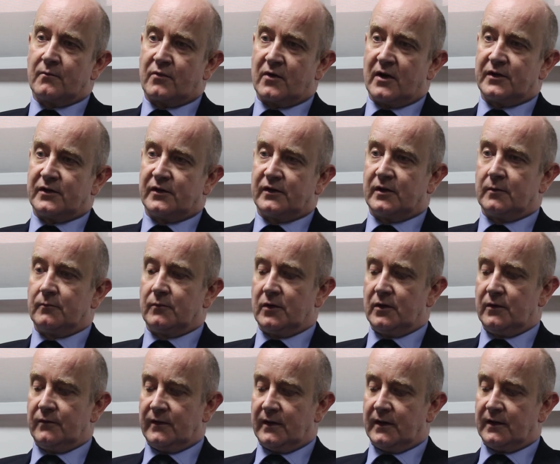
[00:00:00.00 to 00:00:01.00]
pressure to
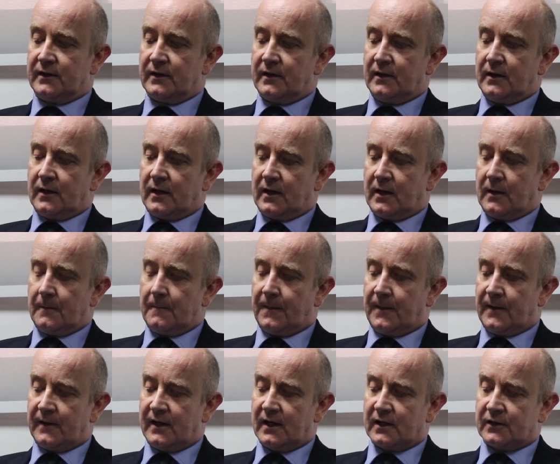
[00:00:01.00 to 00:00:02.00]
move it.
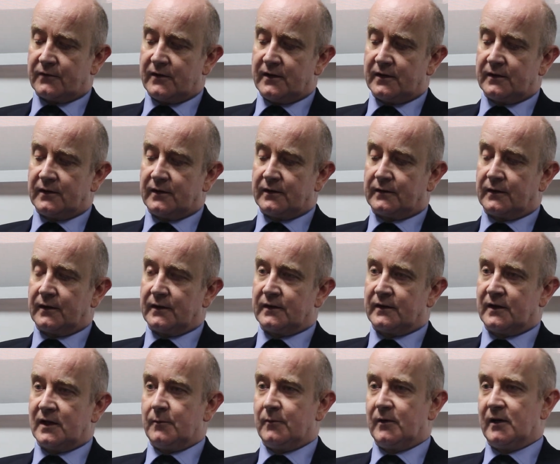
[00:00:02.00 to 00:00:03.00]
The next reason is that
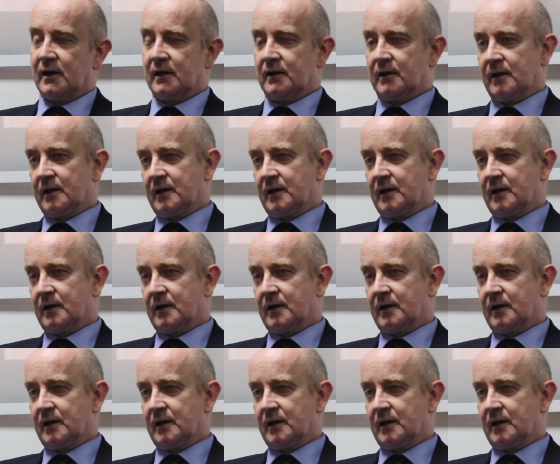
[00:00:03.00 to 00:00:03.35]
CBN